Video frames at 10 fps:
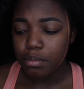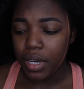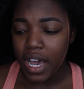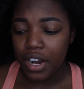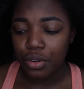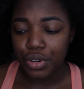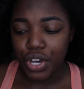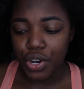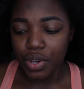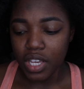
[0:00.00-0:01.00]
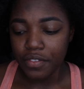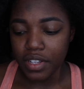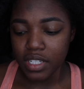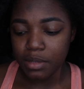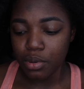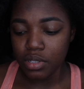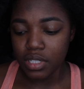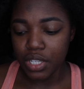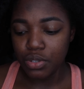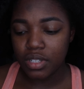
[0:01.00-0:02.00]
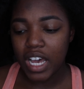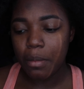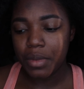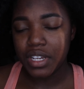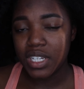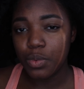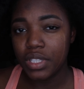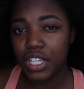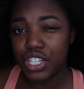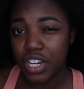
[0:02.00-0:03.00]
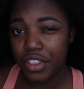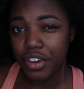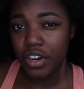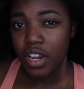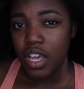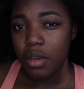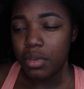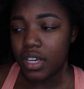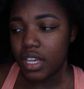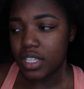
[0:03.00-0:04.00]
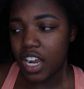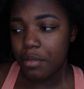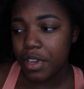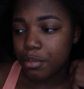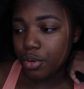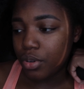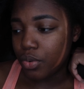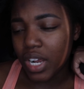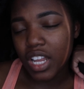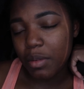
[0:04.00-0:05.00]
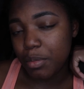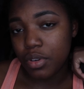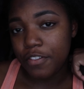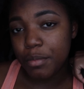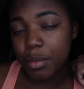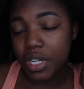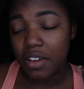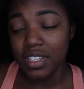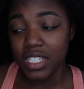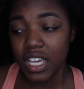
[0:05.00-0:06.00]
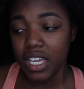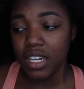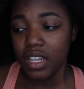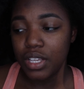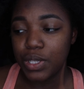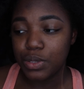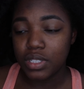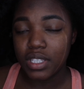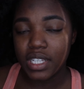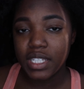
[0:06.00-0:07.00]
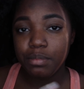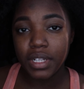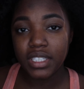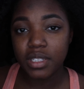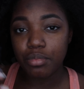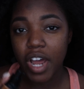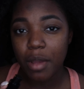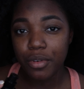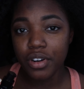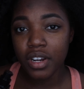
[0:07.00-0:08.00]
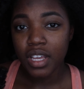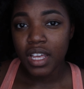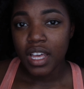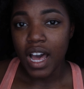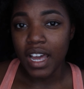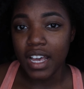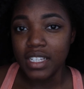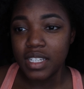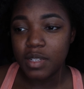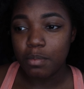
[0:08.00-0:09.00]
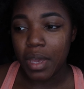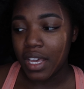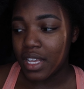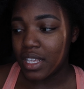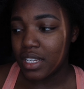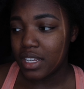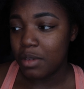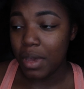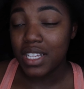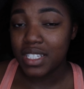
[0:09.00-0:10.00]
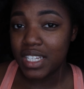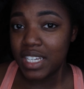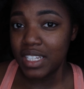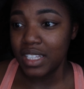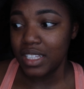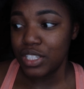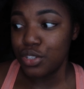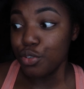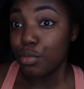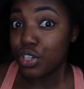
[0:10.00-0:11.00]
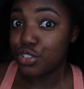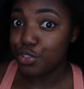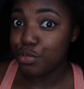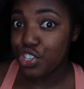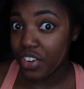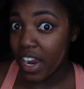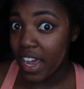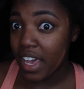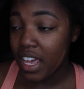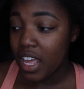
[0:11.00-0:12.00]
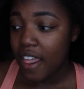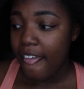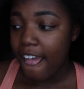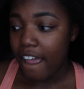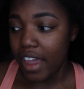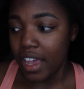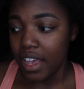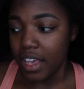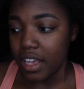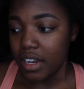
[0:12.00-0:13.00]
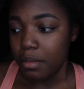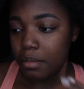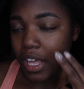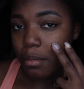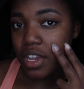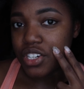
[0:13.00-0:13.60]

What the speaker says: but I don't know if it's supposed to use in combination with each other, because a lot of people, well, not a lot of people, a few people that I've seen use this plus the primer. I guess it makes it super dry and like